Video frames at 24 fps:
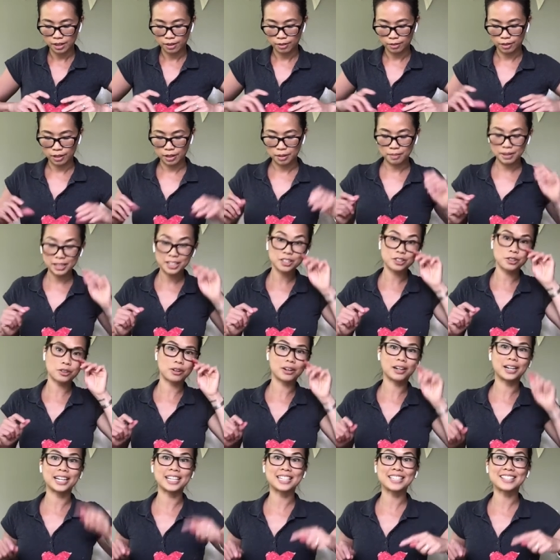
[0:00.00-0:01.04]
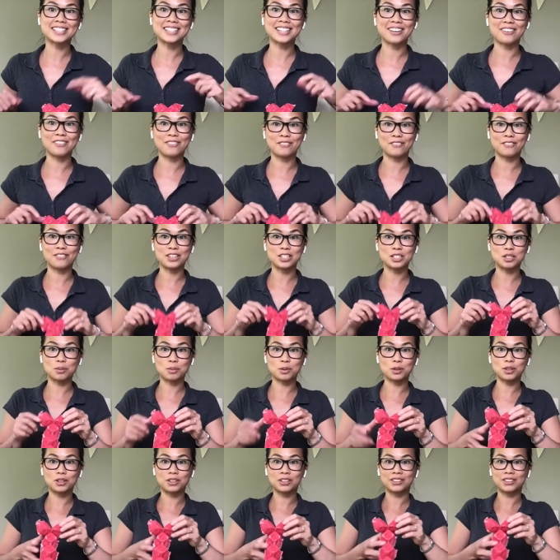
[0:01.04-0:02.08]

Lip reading: I wanna make sure it's visible.